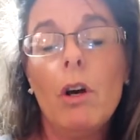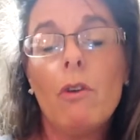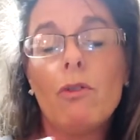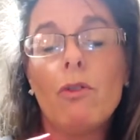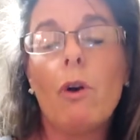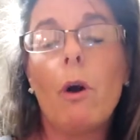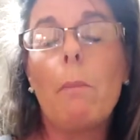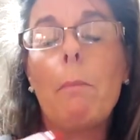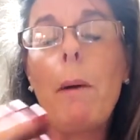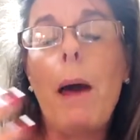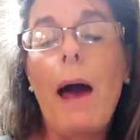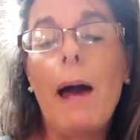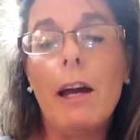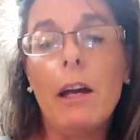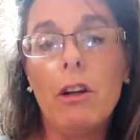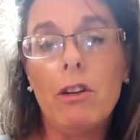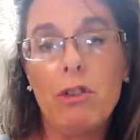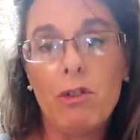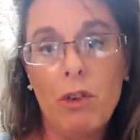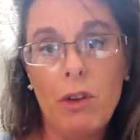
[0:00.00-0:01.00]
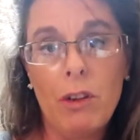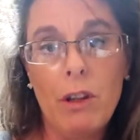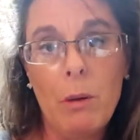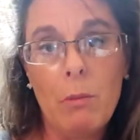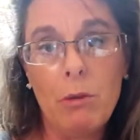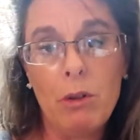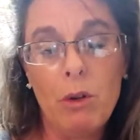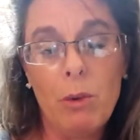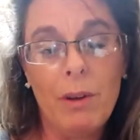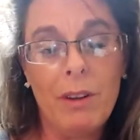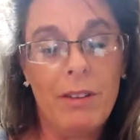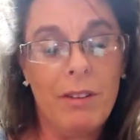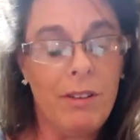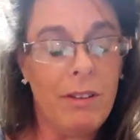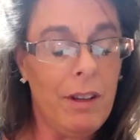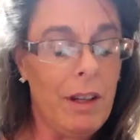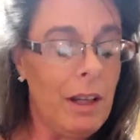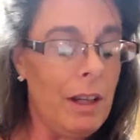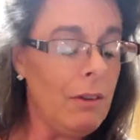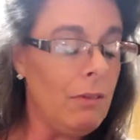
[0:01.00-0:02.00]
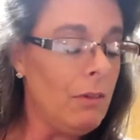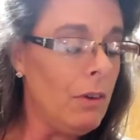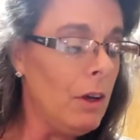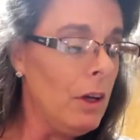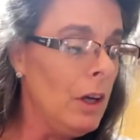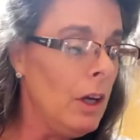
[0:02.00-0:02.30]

for a package for them to receive.